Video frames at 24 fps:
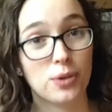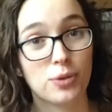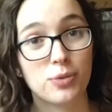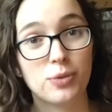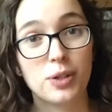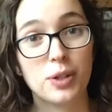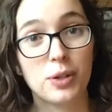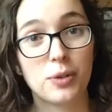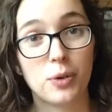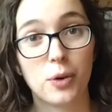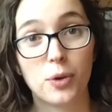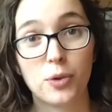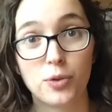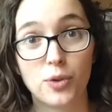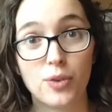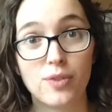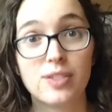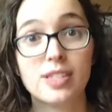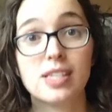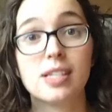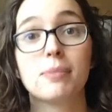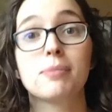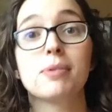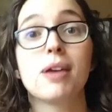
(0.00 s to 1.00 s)
3-year-old or
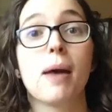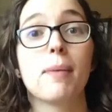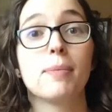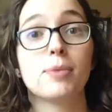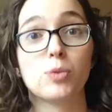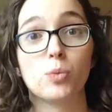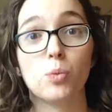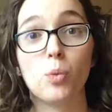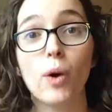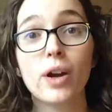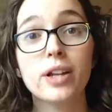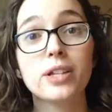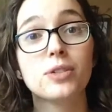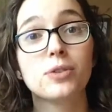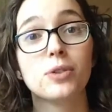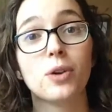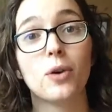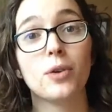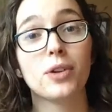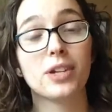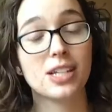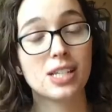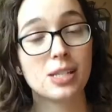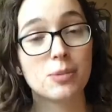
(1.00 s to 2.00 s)
even sometimes
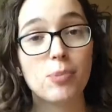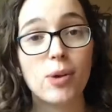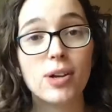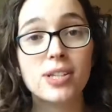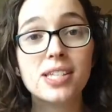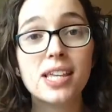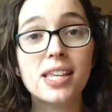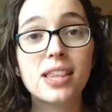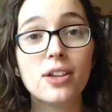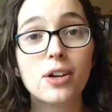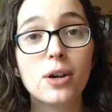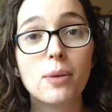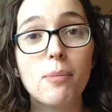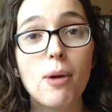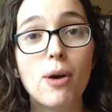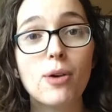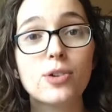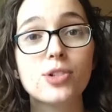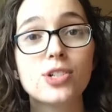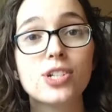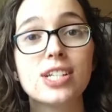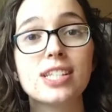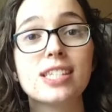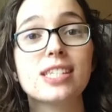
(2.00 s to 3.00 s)
1-year-old expressing their
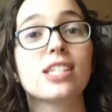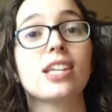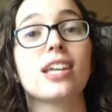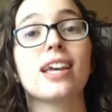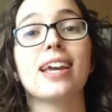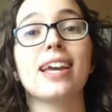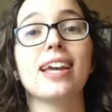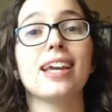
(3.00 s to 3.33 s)
emotions,